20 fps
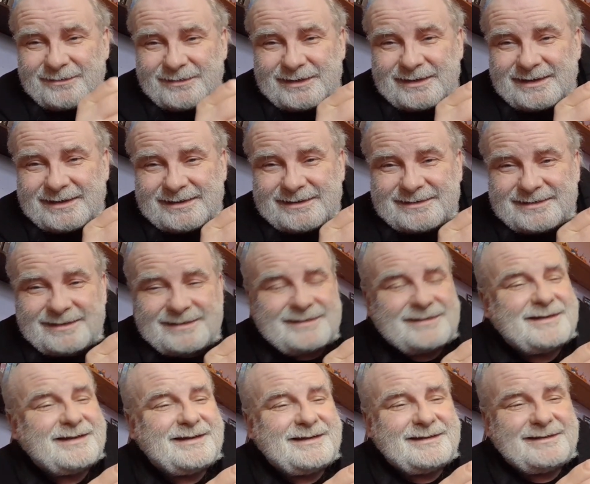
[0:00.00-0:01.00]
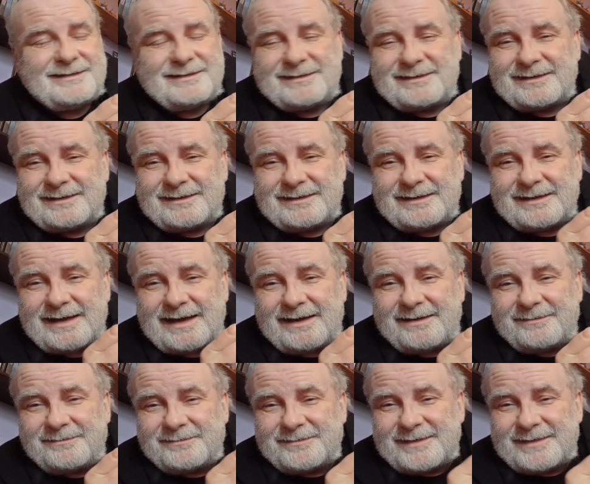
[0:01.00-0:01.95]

releases, these. Yeah.